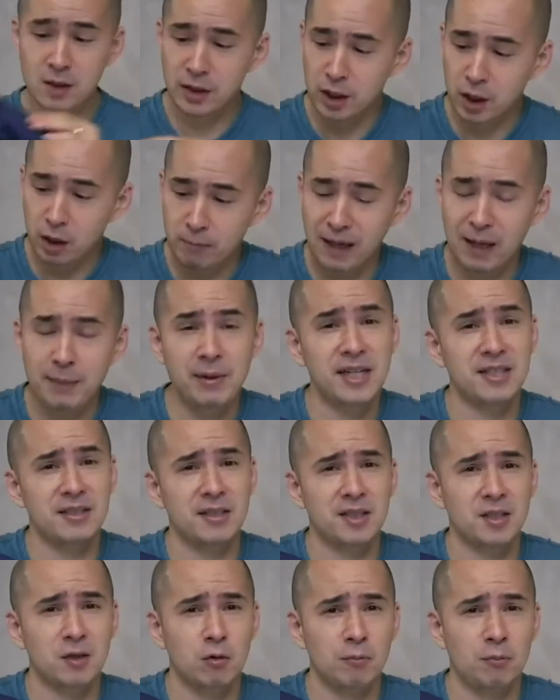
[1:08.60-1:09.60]
maybe isn't
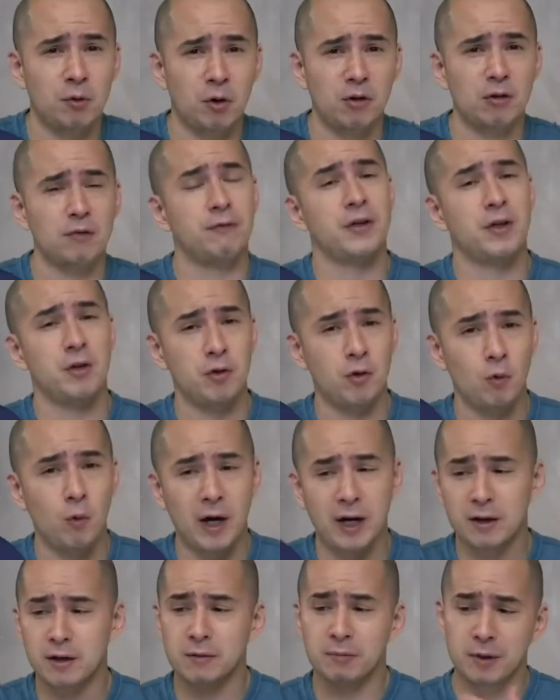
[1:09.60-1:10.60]
so important for you to
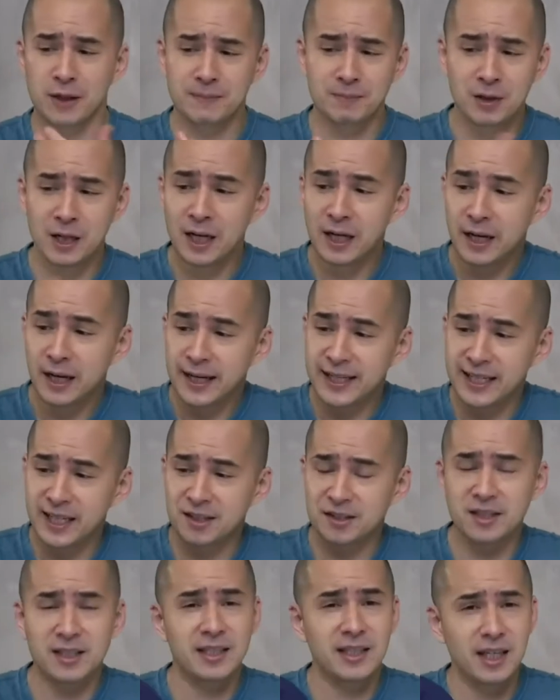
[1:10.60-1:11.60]
wear, but again, as
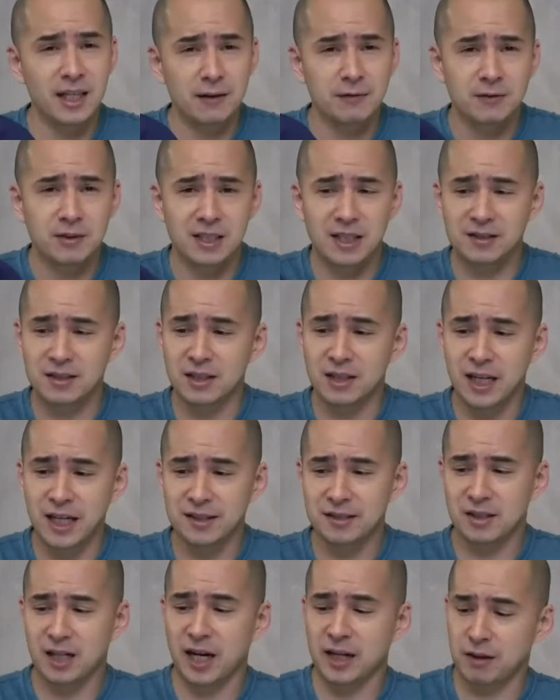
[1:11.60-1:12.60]
a gift and as a nice
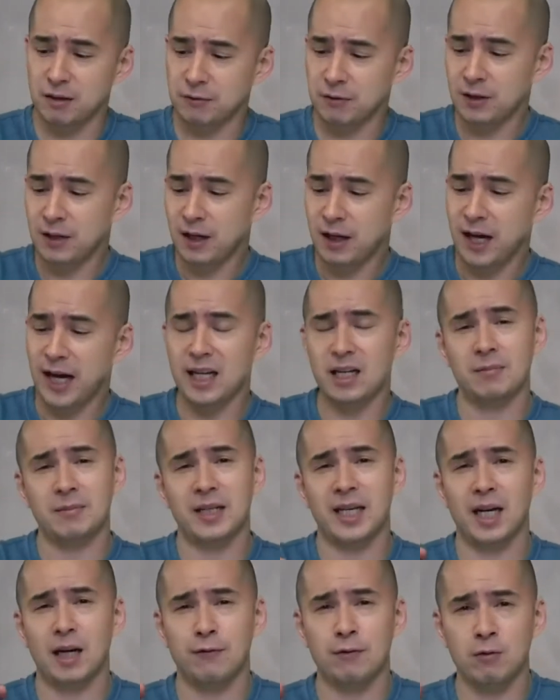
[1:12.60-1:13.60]
kind of item to
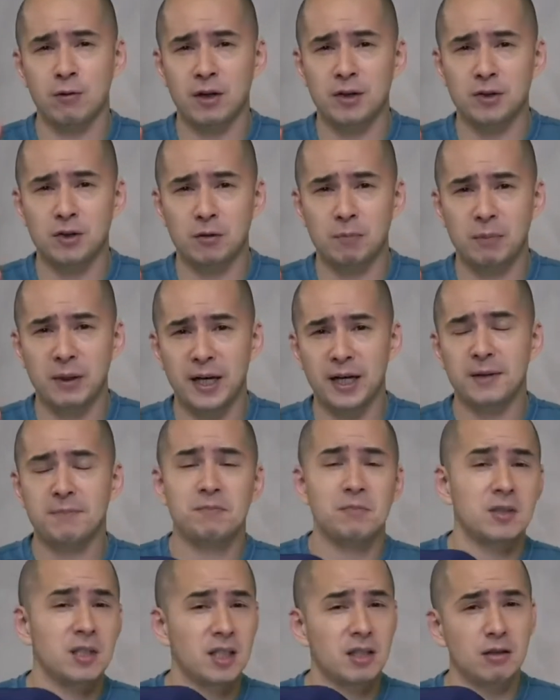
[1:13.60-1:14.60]
have around your bed,
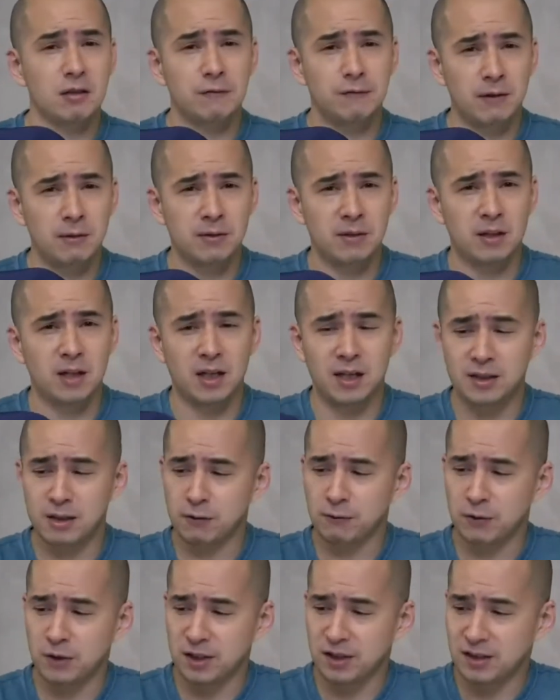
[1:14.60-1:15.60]
it could fit with a lot of
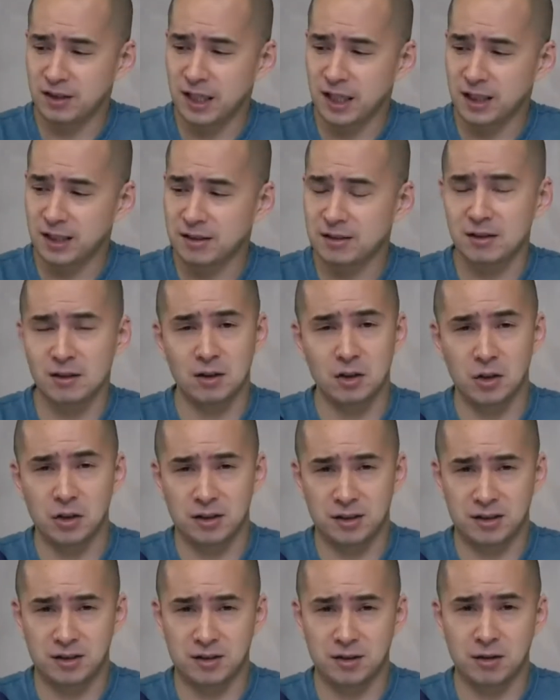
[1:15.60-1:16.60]
different aesthetics and looks.
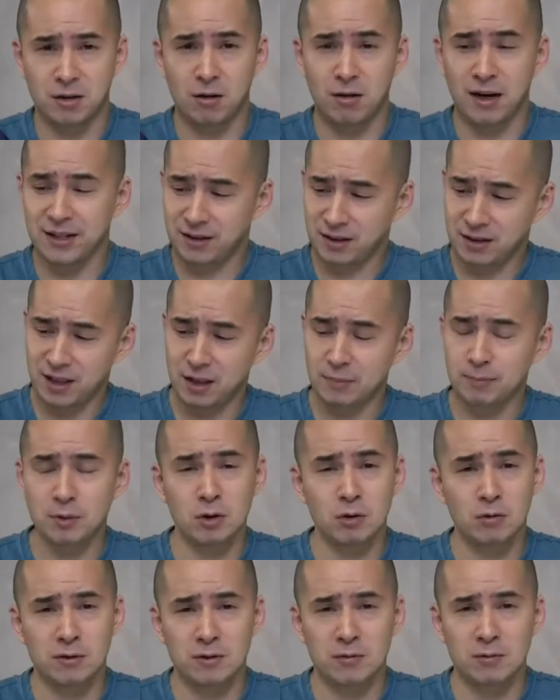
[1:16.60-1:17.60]
So I think that blue
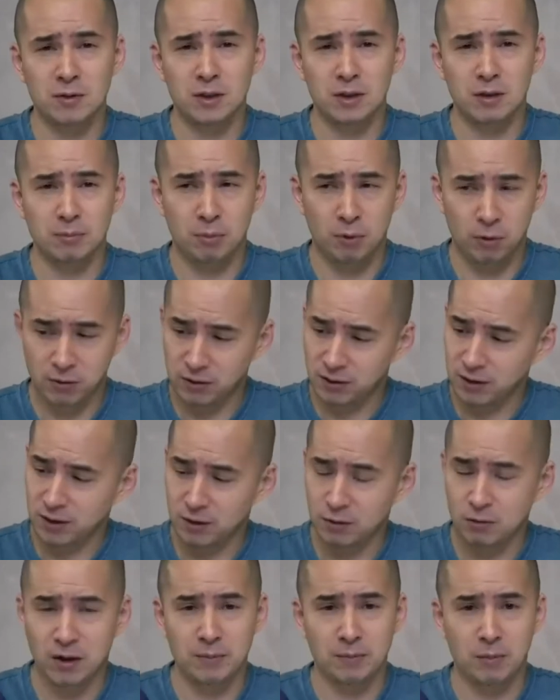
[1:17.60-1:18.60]
is really important and a
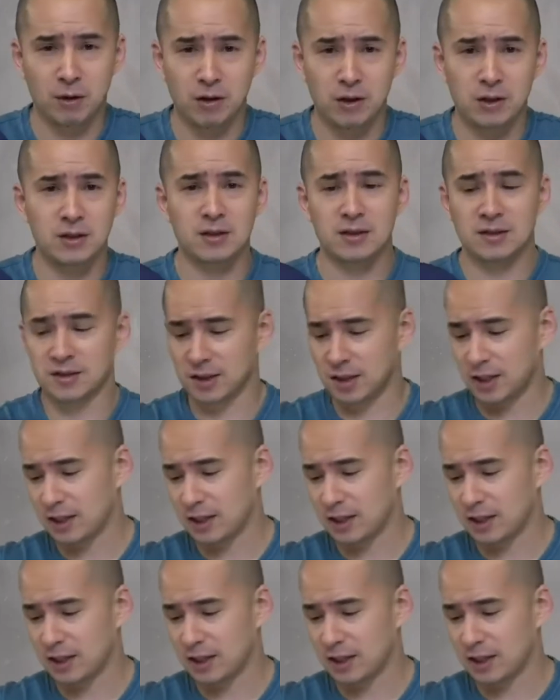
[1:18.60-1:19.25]
great part of the design.